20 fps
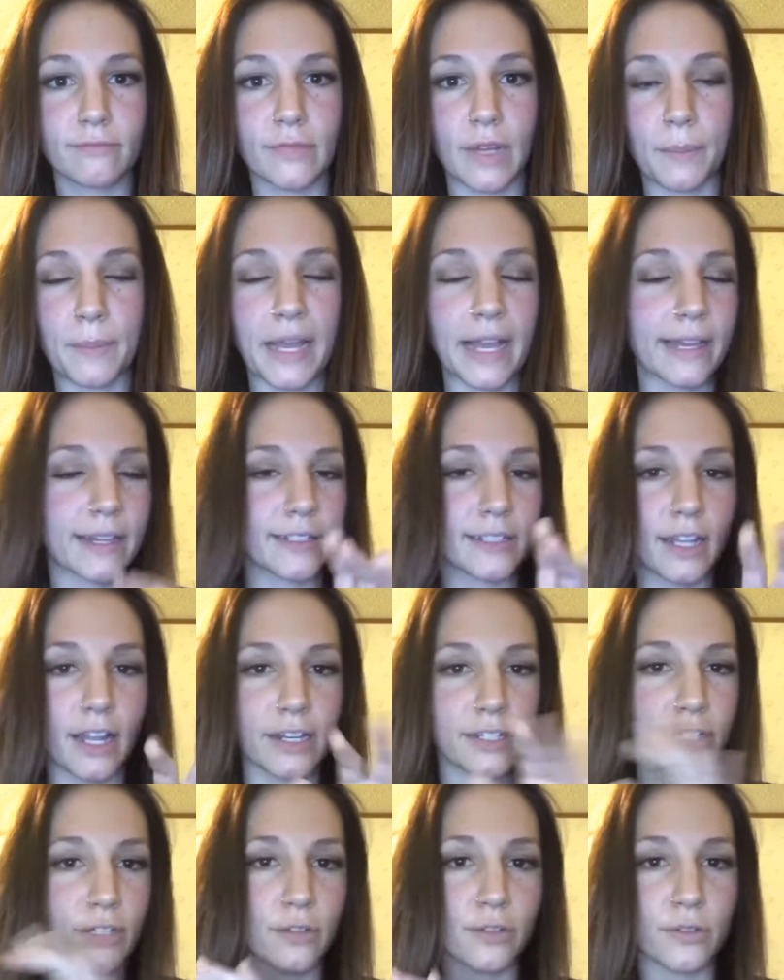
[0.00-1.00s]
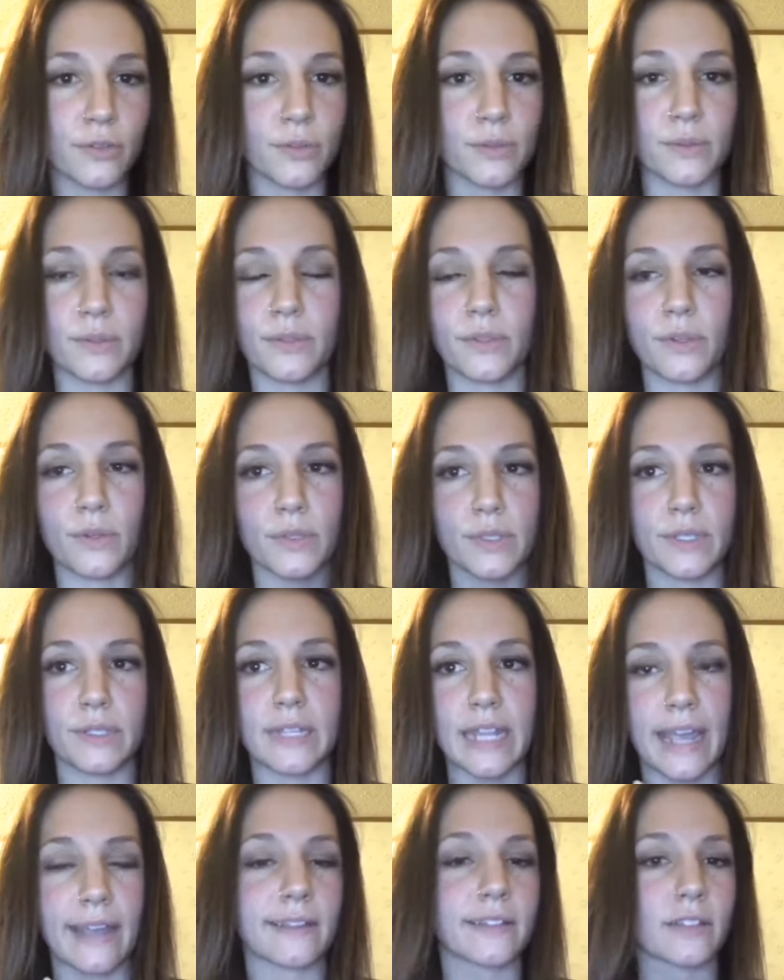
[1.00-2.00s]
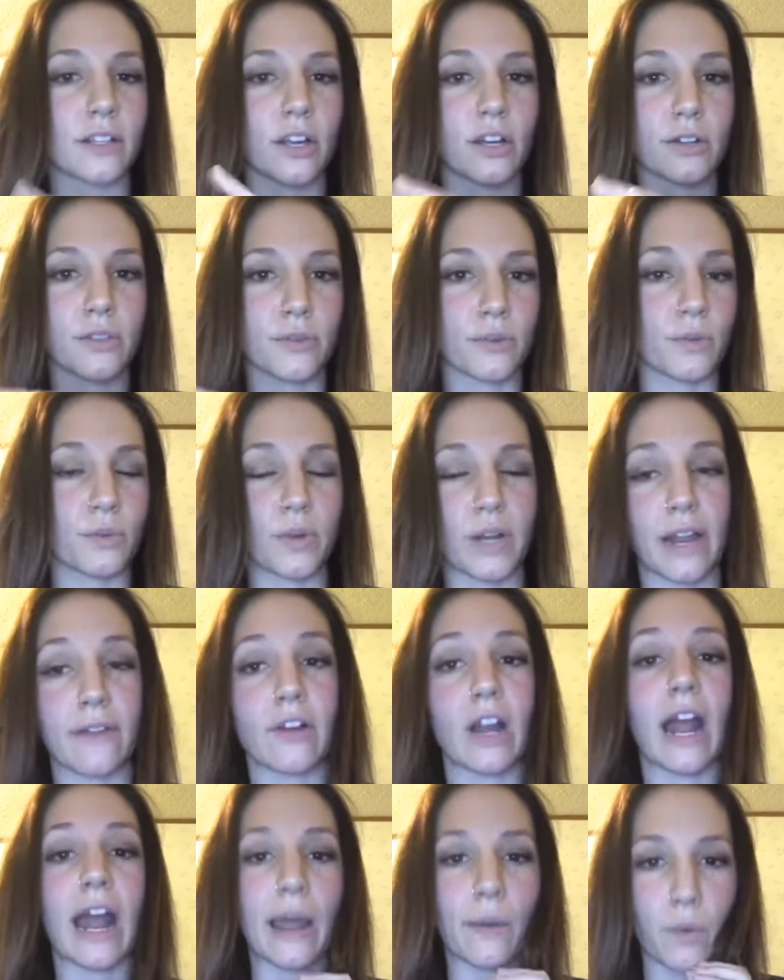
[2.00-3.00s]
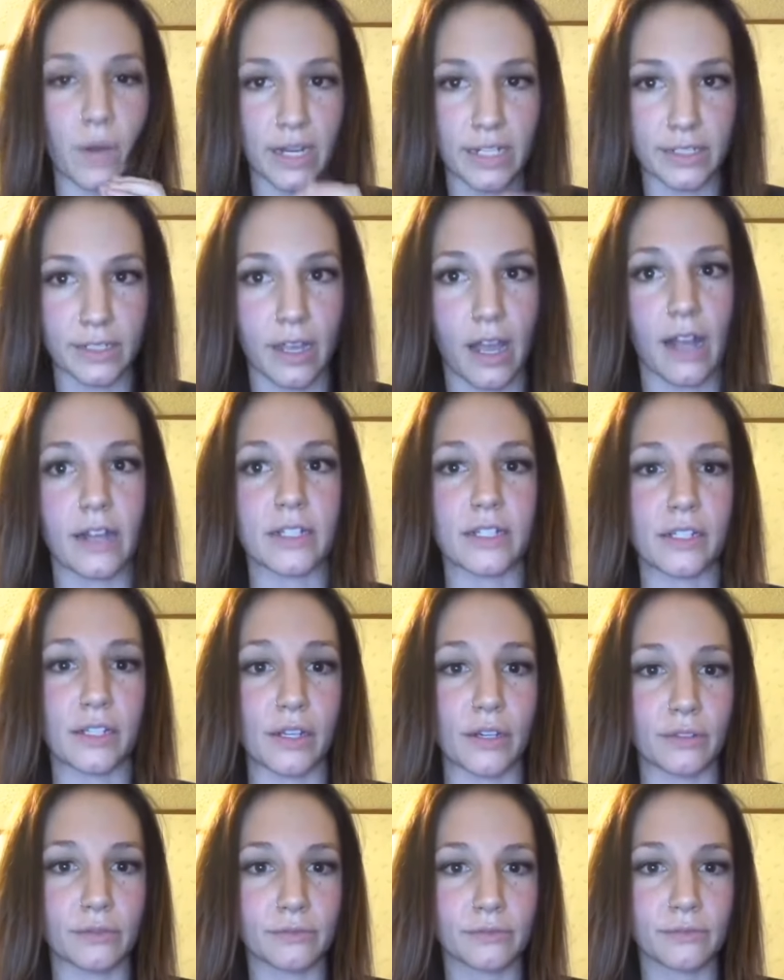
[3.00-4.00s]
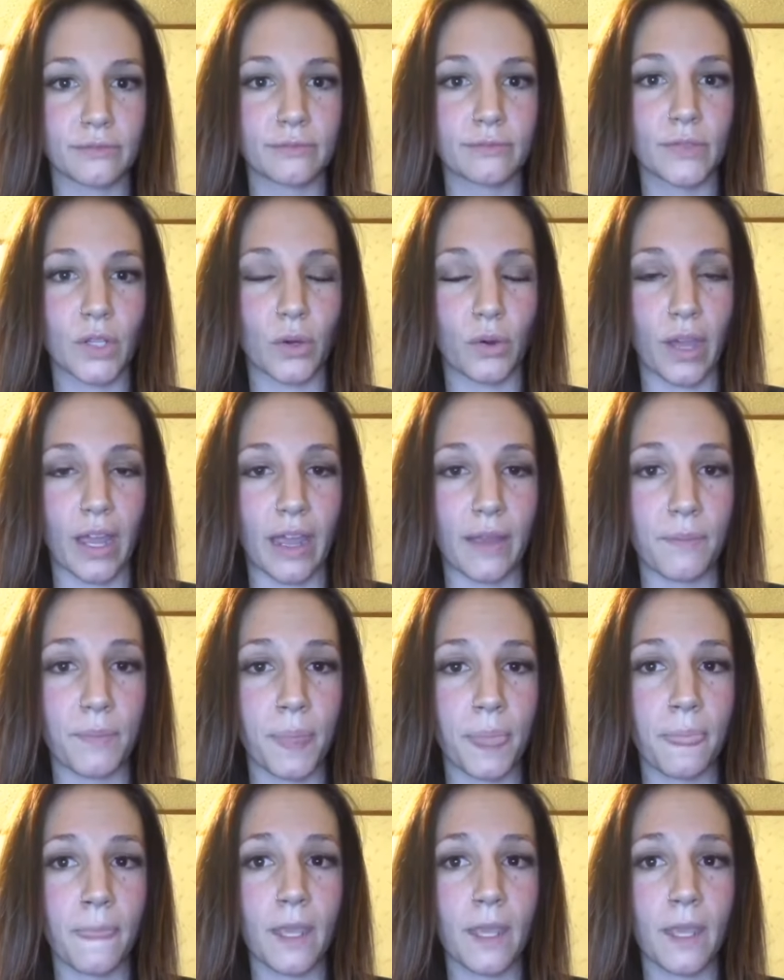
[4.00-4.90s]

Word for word: I'm not going to talk to you through through text or through whatever I want to talk to you, okay?